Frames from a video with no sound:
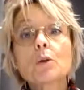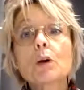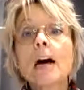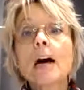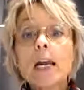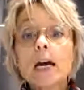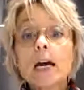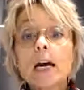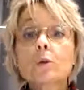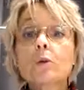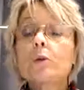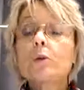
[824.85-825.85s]
allow
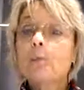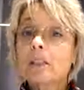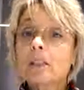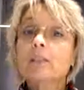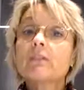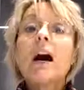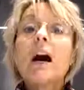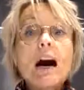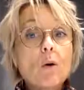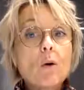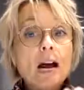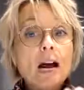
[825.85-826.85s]
you to perceive
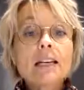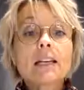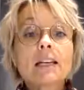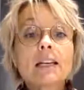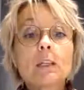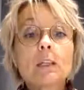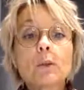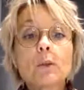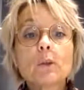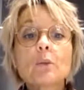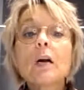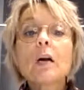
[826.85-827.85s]
how I can help you